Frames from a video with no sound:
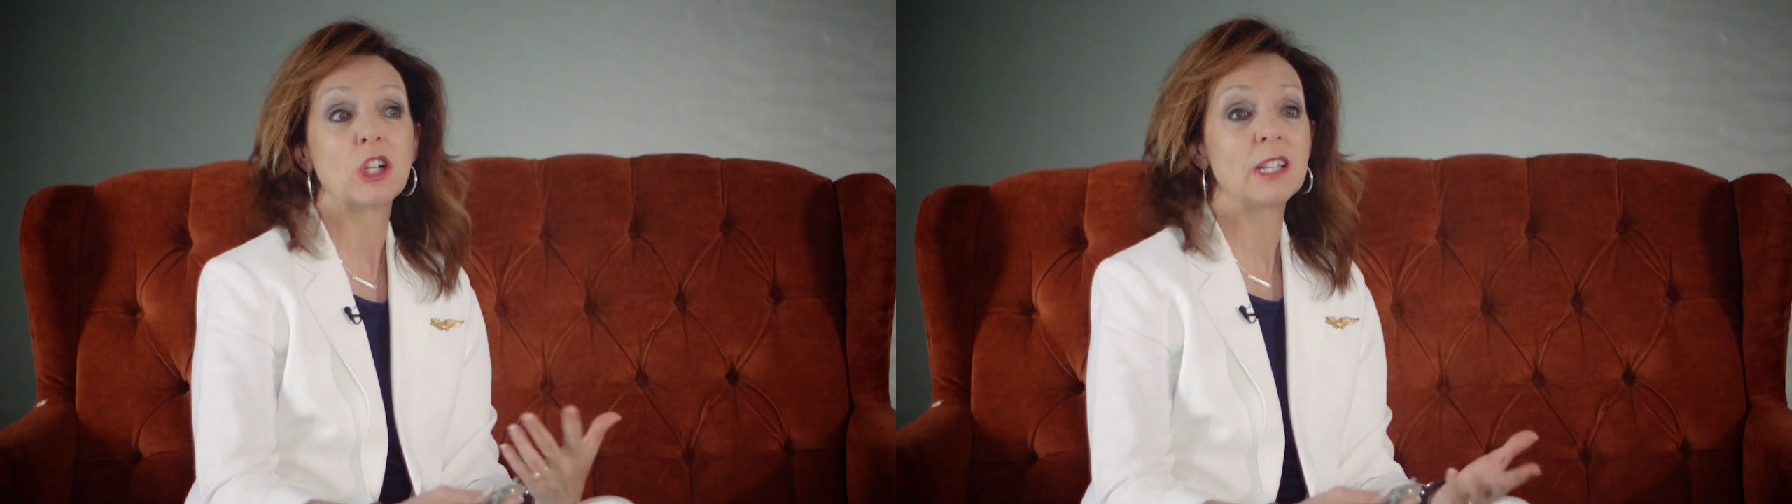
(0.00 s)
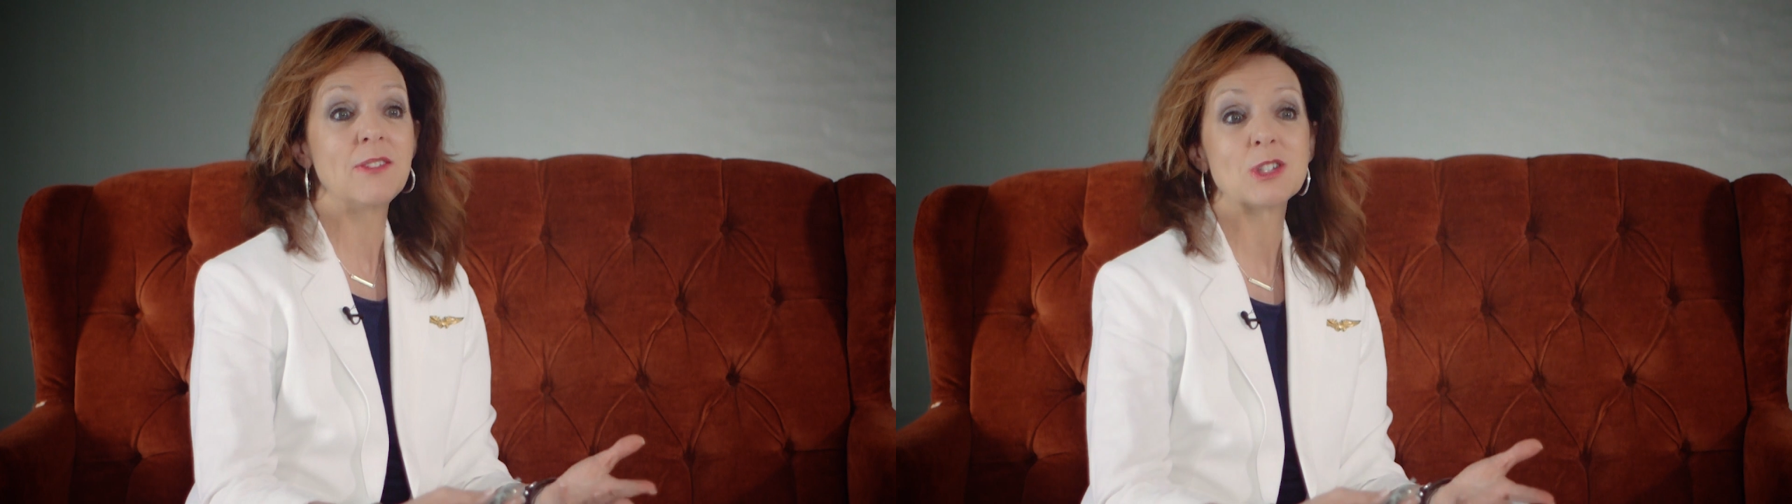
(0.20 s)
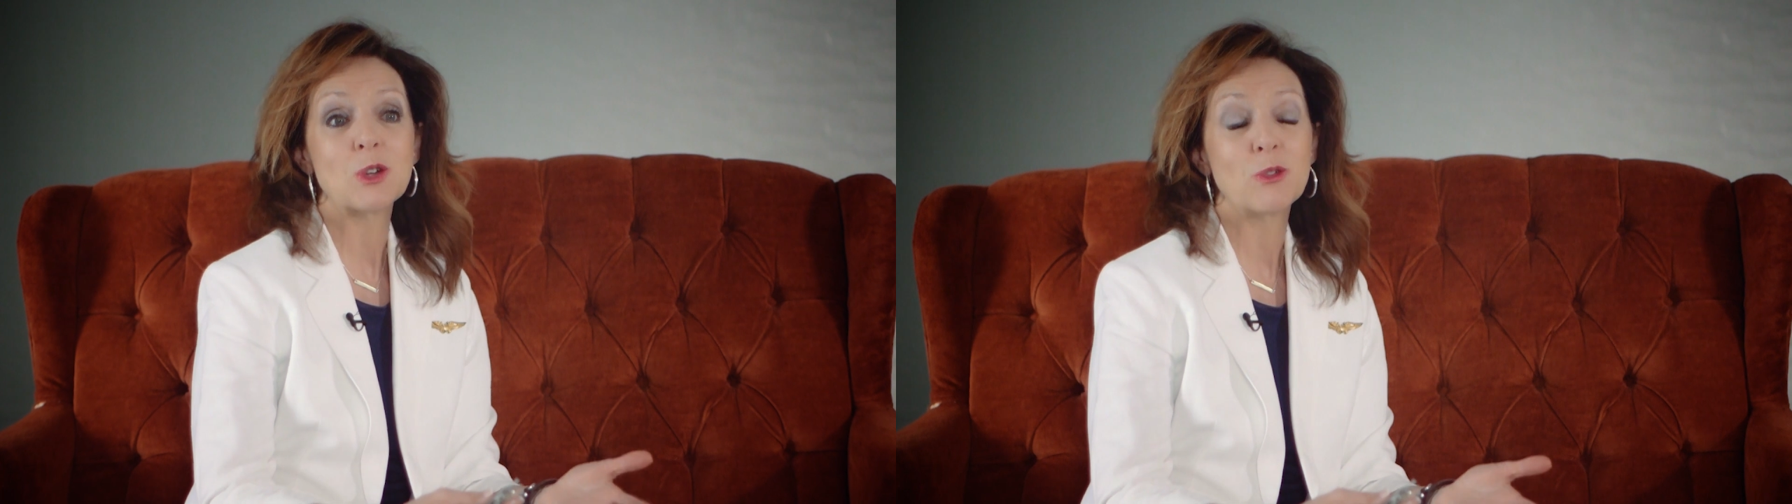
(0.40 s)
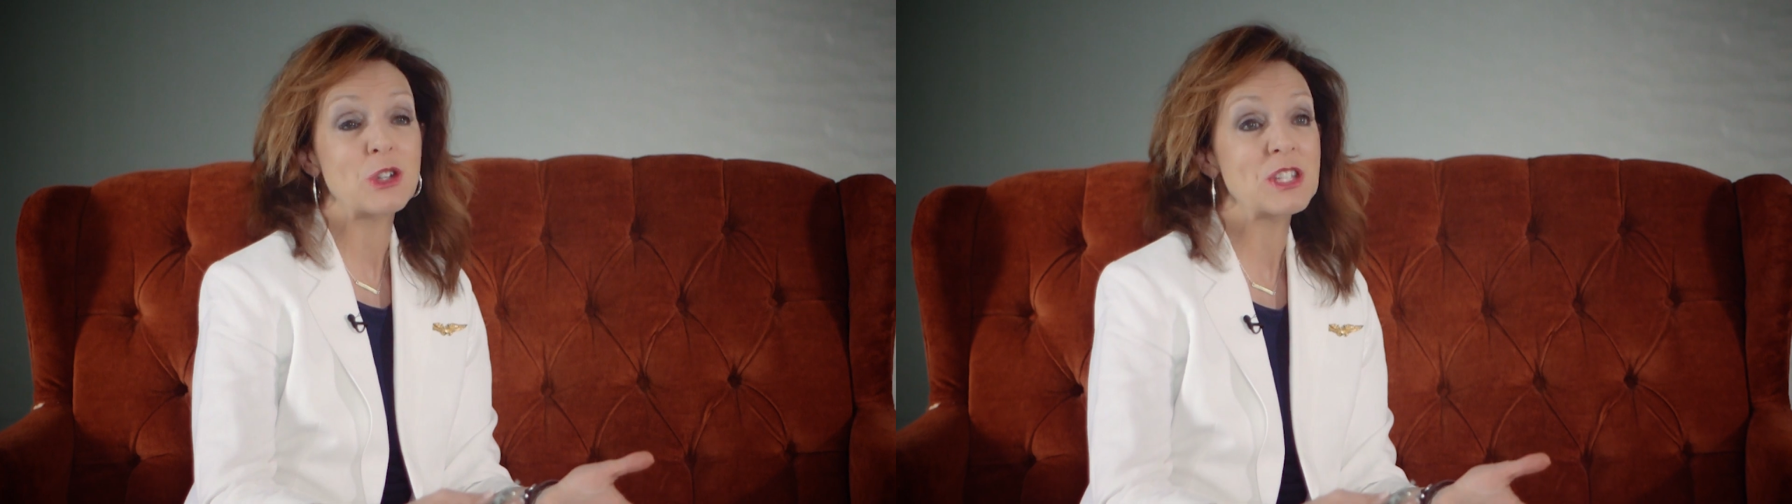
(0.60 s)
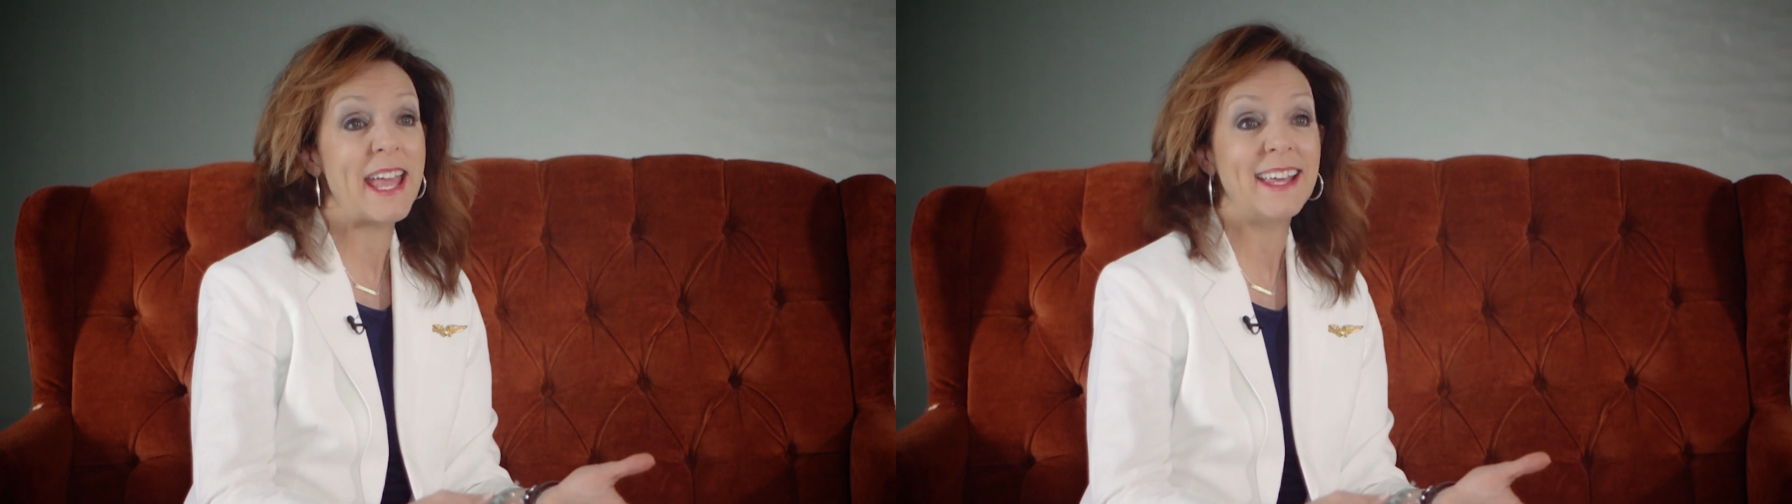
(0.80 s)
going to leave us or
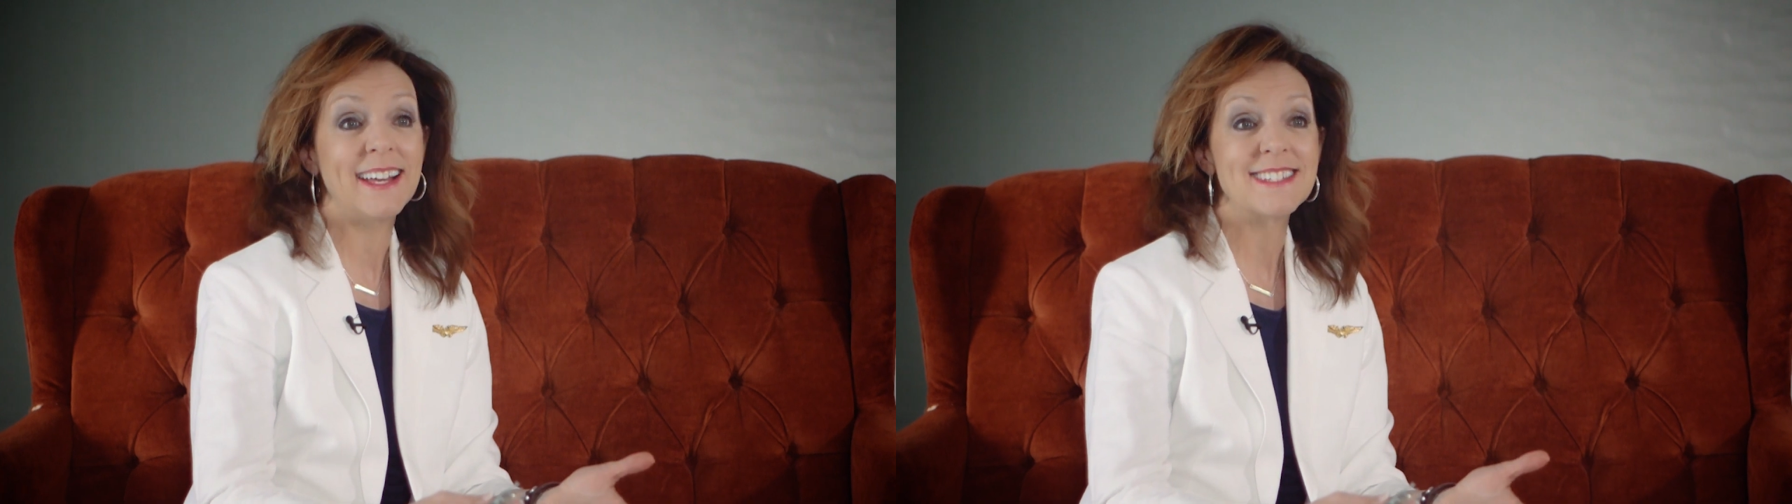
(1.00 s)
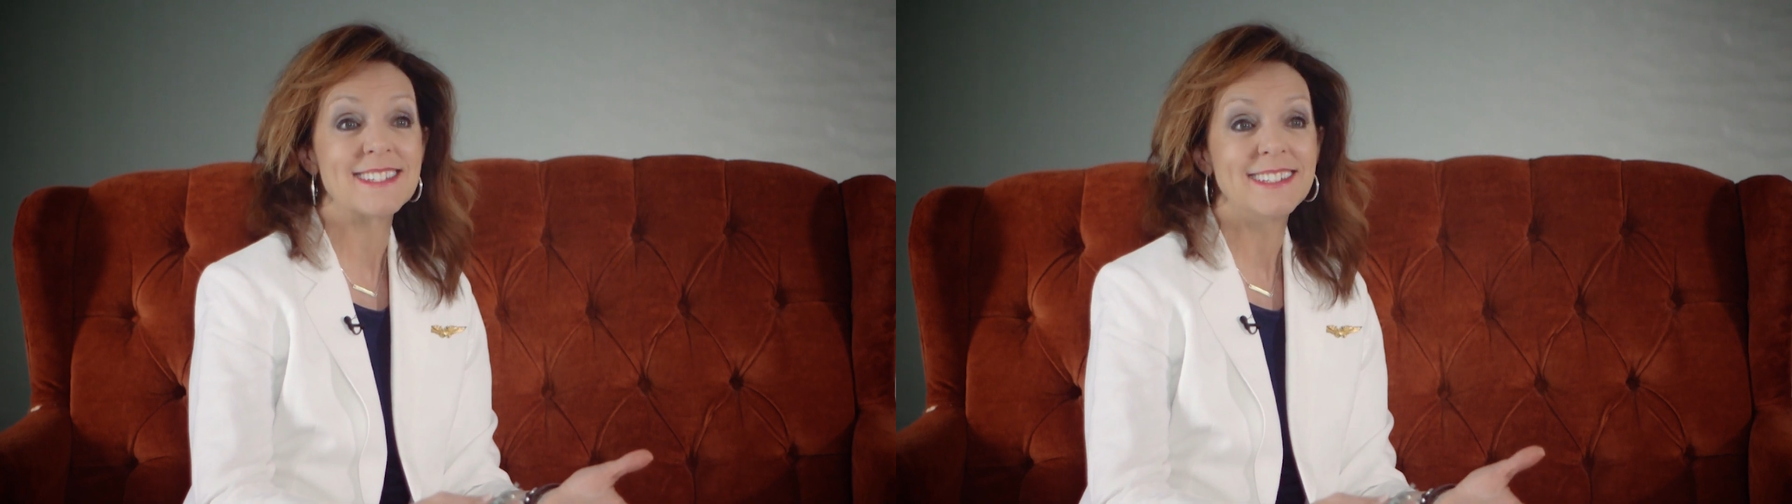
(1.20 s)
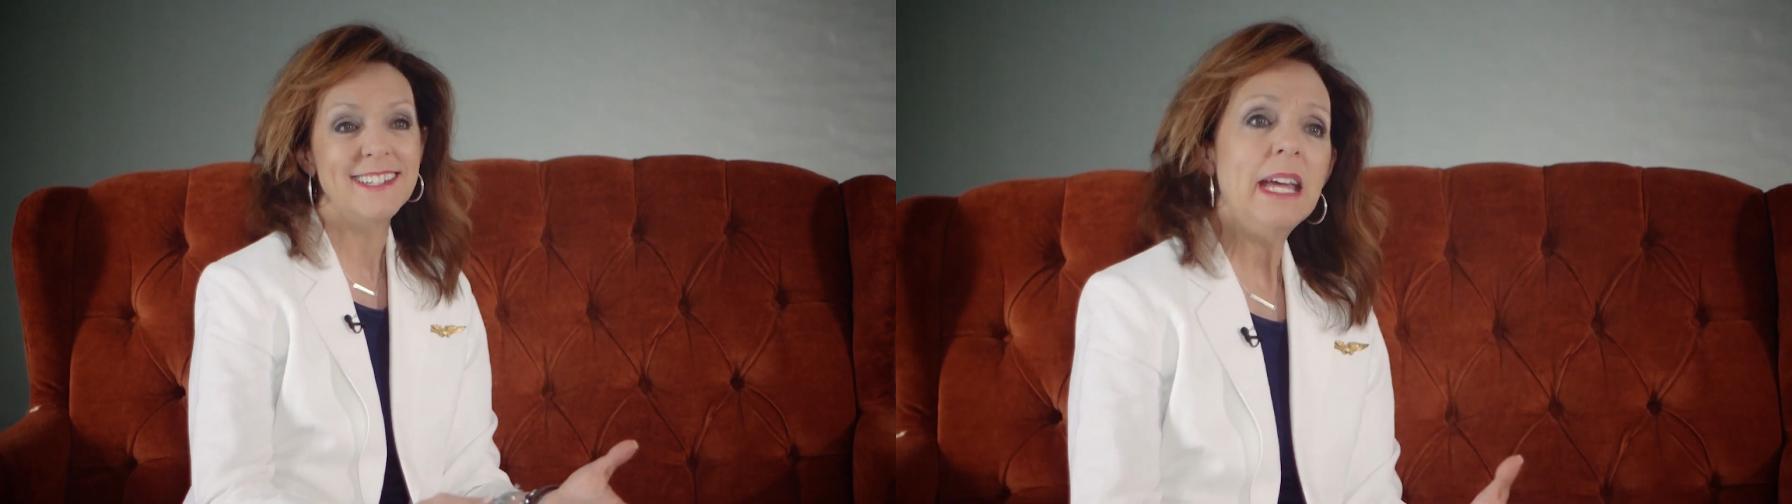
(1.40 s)
forsake us.